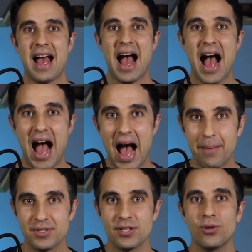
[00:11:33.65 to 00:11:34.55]

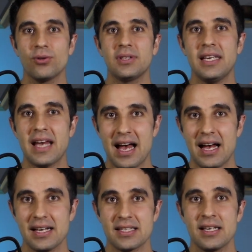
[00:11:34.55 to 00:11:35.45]
absolutely
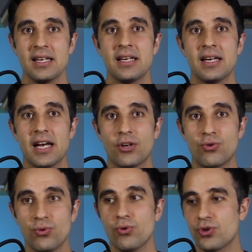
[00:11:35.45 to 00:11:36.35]
has a
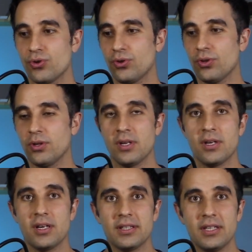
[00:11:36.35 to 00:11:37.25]
crucial,
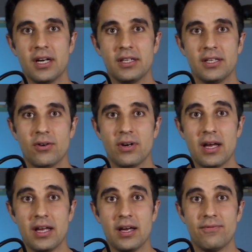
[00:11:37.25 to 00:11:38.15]

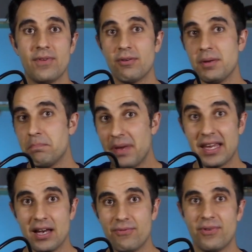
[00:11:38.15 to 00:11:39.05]
a very
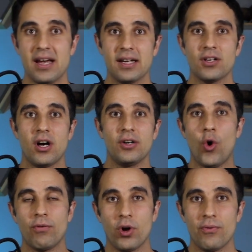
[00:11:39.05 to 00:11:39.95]
big effect on
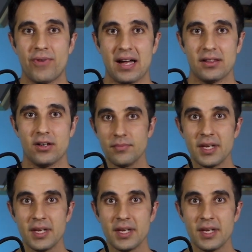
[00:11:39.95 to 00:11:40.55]
overall fat loss.